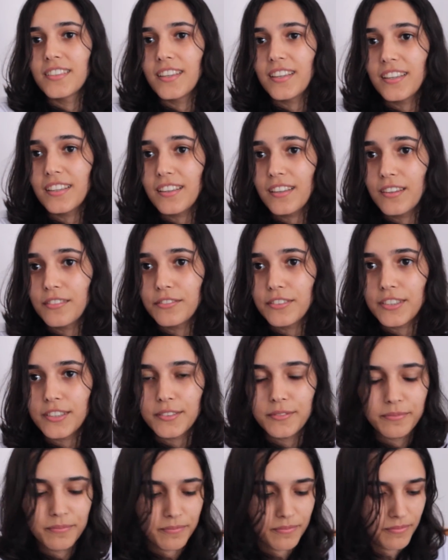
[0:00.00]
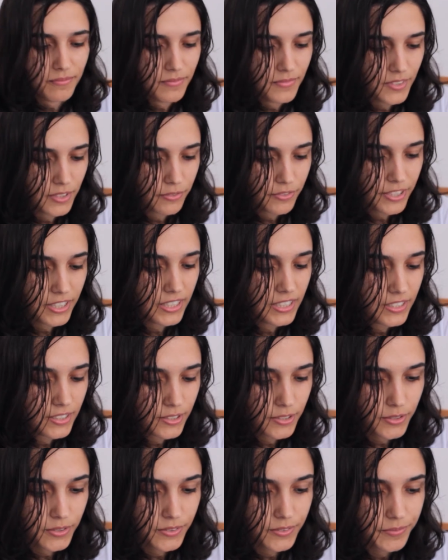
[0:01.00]
I love it. I really
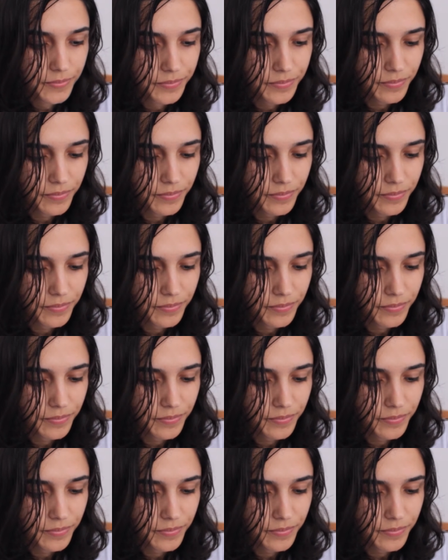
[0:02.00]
do.